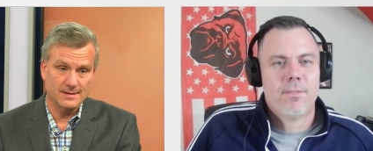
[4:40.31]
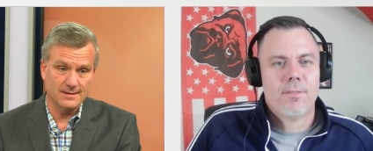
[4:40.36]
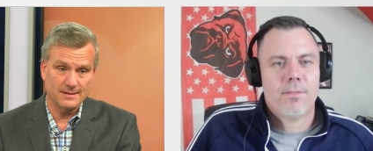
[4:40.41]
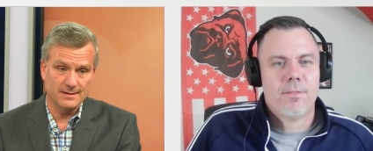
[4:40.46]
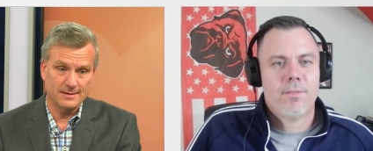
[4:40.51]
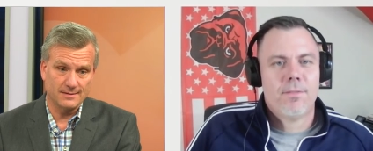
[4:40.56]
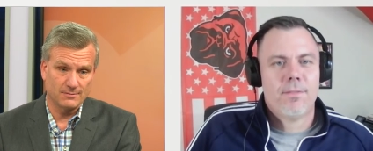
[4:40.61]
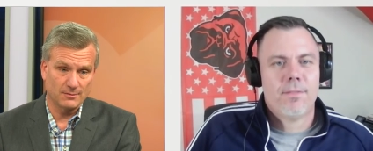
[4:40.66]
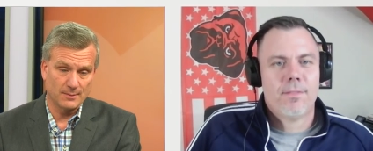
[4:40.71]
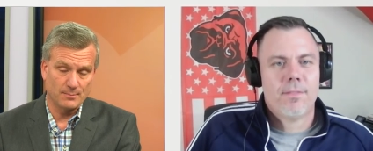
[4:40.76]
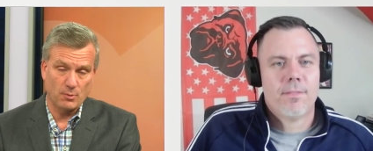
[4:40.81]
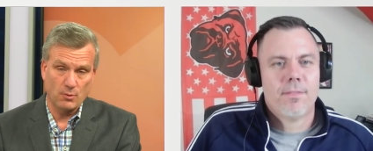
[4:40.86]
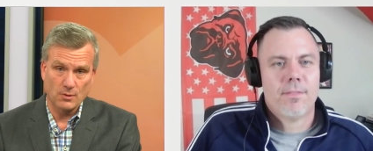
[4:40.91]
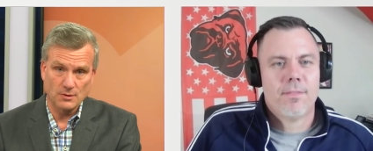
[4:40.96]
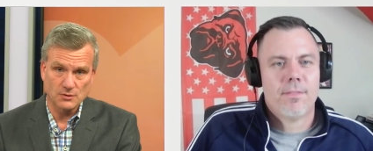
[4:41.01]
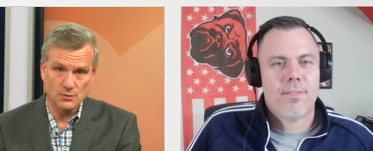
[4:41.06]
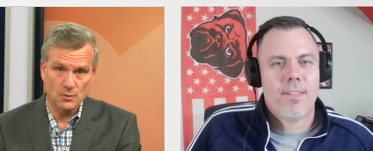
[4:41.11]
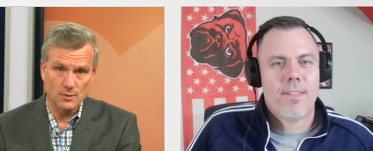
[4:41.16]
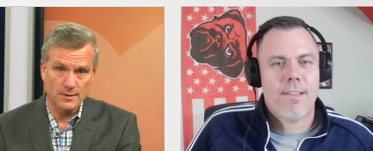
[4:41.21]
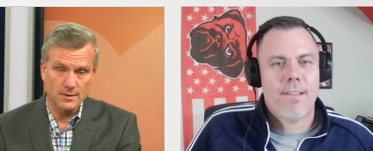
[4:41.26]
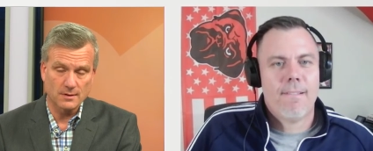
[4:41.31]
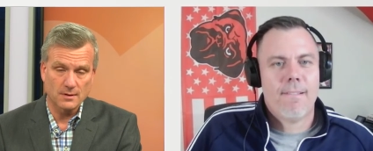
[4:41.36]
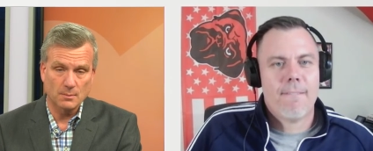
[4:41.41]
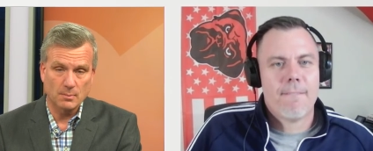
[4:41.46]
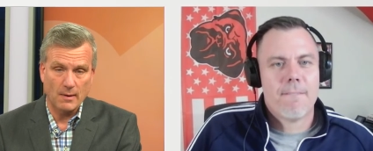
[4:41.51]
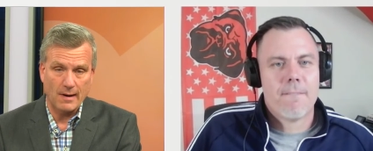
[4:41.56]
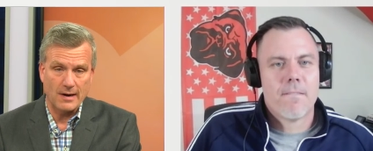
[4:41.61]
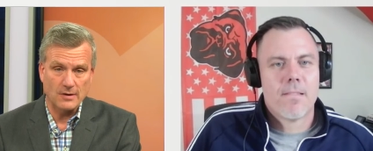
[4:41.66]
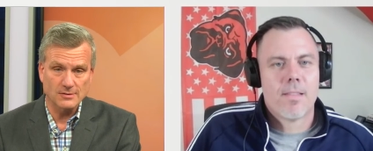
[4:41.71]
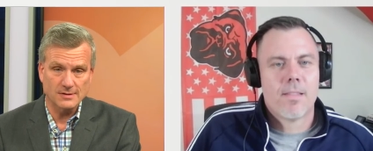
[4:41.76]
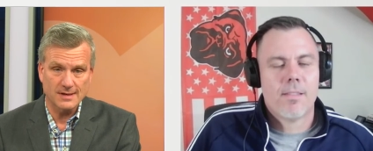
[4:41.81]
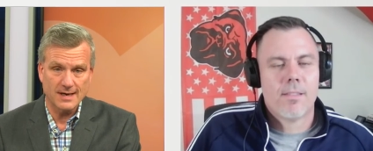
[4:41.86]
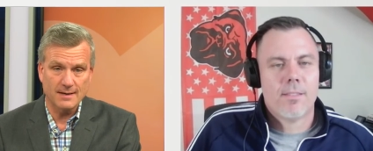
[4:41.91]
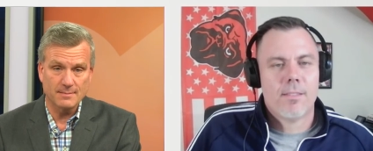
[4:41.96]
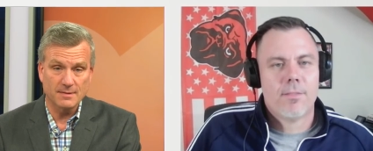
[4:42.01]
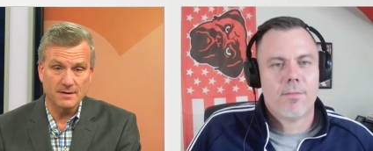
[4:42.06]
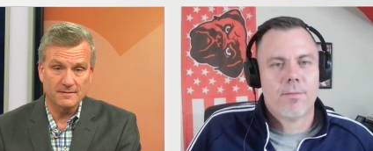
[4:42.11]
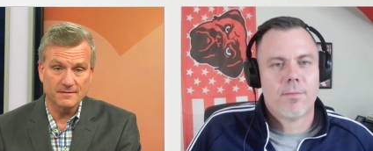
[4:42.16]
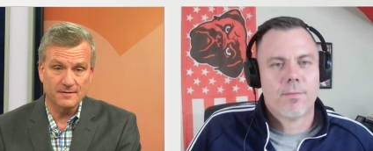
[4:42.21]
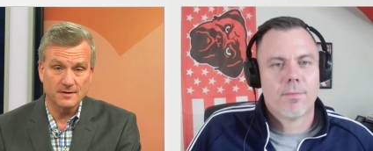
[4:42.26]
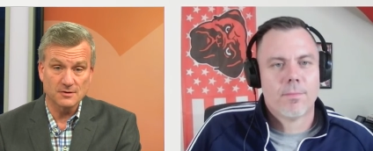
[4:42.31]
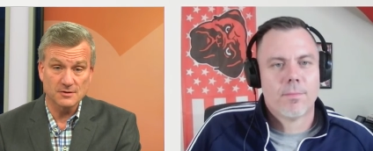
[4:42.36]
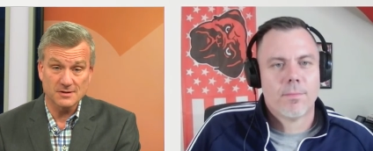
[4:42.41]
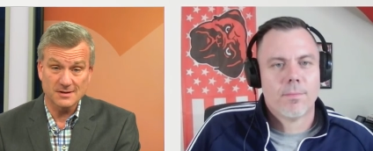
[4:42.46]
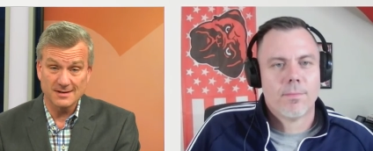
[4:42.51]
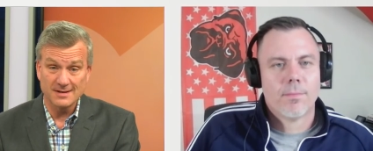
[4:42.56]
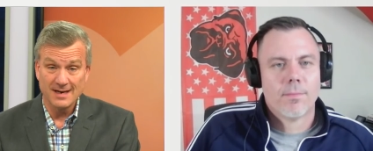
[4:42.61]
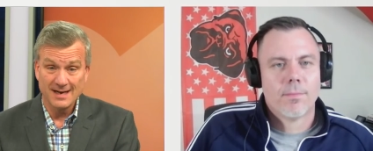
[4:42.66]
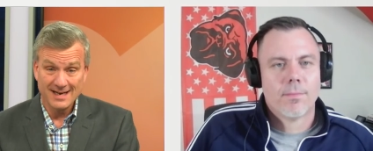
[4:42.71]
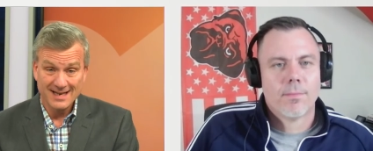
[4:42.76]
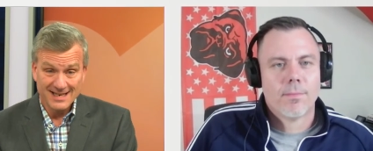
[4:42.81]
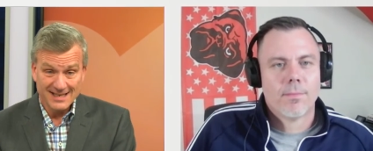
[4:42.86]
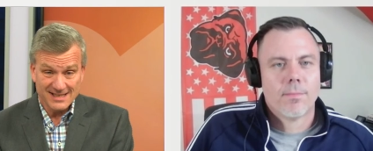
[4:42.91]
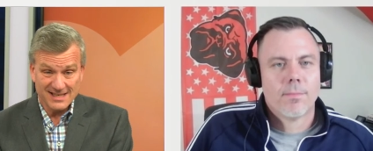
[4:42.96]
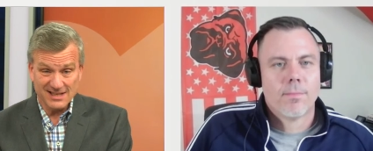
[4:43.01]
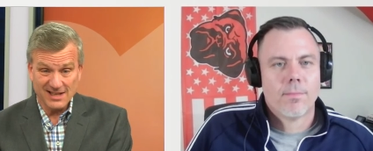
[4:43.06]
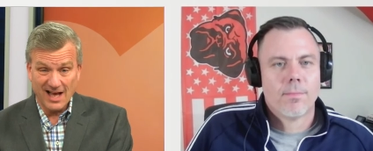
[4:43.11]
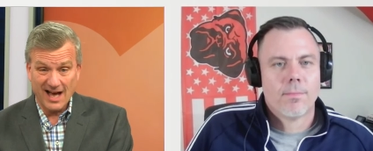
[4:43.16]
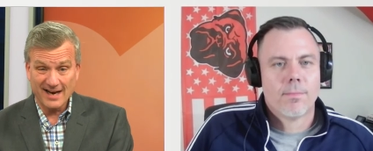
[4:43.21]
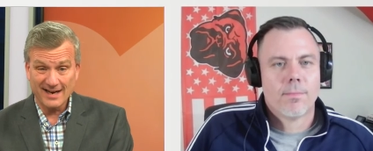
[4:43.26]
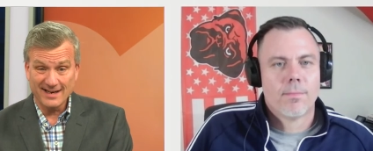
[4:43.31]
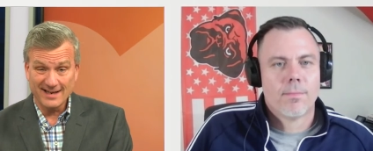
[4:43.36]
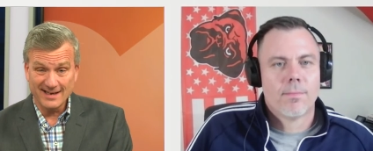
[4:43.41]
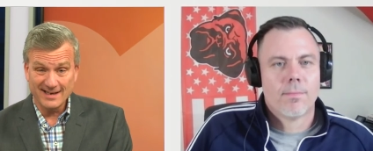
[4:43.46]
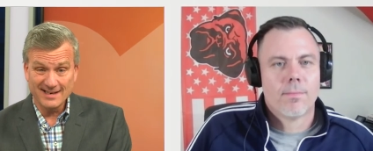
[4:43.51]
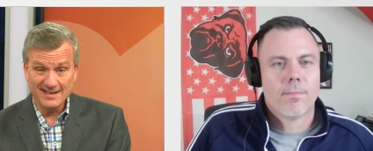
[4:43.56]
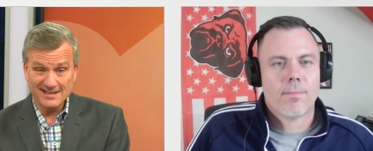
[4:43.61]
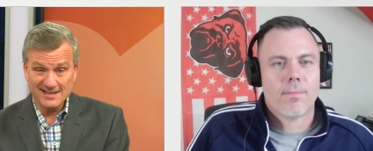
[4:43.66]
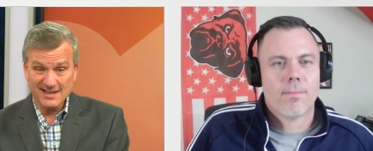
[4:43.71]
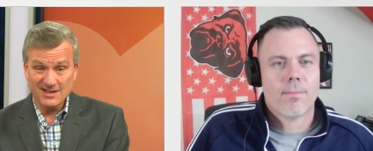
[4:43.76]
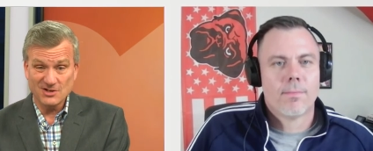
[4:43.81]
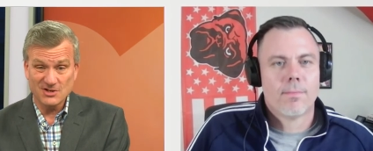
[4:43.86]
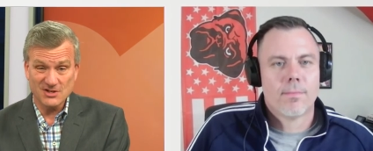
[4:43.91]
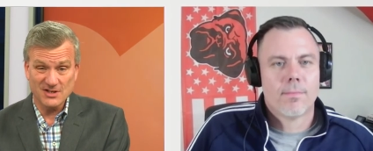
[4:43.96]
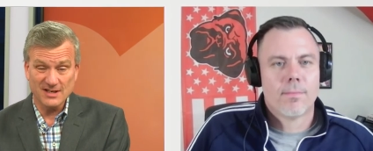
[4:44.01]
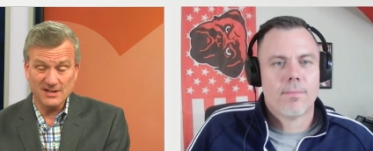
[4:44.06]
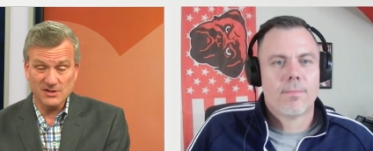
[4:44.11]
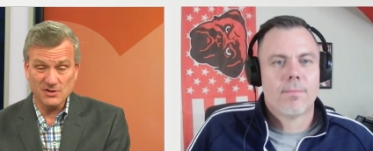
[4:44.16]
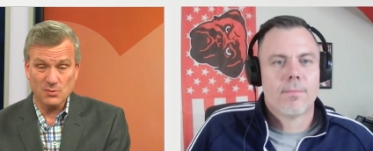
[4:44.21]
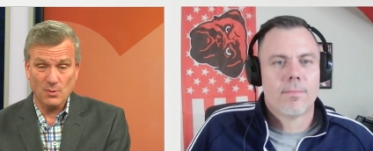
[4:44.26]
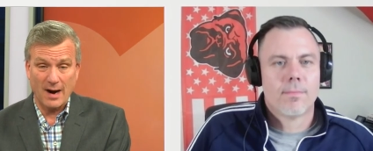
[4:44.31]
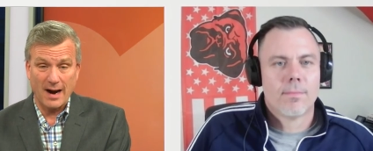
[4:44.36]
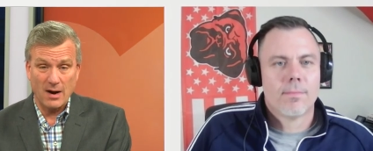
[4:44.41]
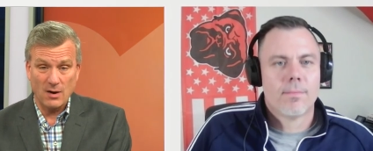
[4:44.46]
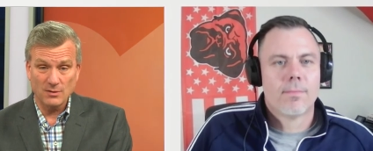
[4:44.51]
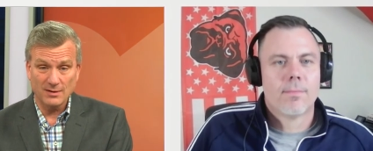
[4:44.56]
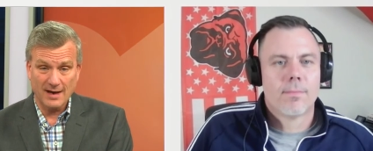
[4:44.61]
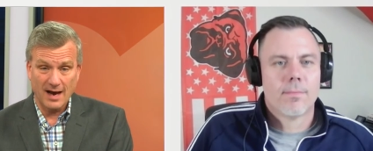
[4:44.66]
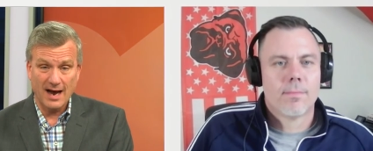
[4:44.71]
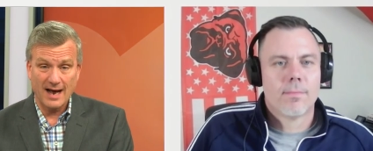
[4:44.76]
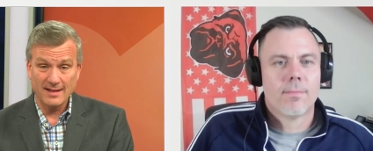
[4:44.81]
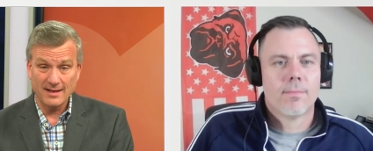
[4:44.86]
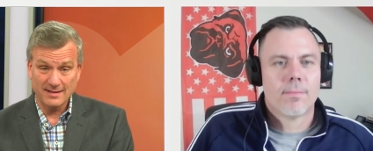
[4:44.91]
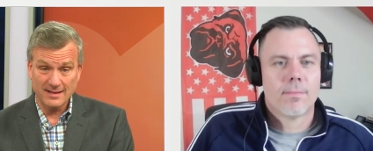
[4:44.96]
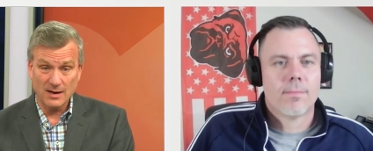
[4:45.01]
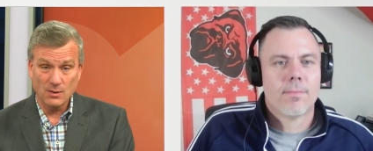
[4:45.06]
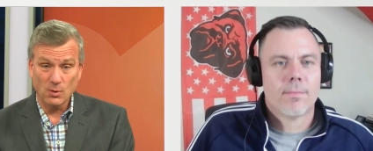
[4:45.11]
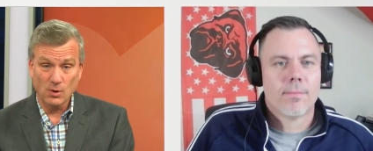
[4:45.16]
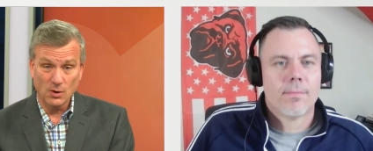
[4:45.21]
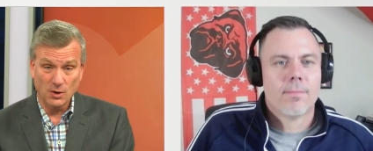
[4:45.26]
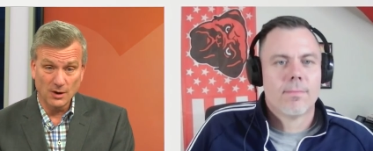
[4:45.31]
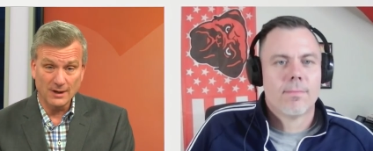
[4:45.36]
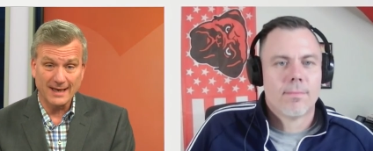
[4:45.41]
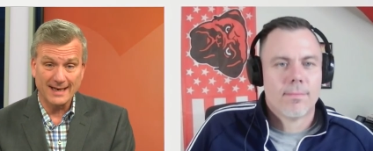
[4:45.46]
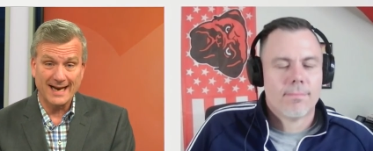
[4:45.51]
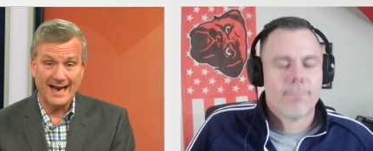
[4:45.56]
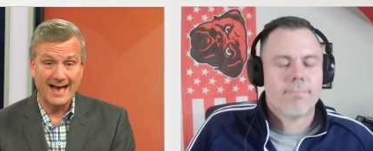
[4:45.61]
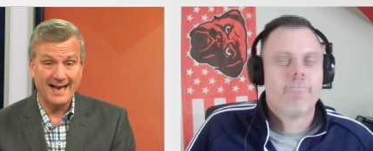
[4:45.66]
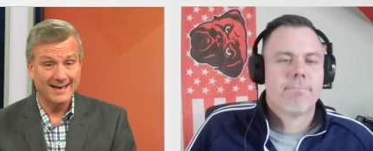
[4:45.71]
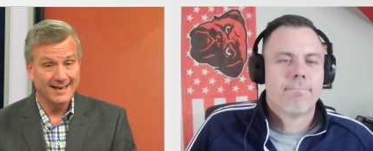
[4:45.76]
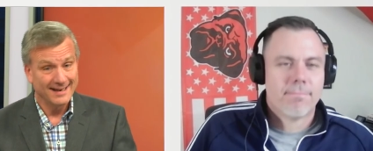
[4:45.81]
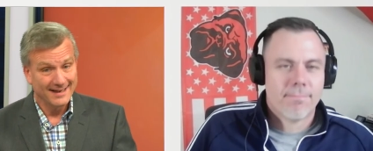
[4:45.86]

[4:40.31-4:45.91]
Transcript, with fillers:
Speaker 1: reports were that the Browns had McPherson slotted in as their sixth round guy that they were looking at,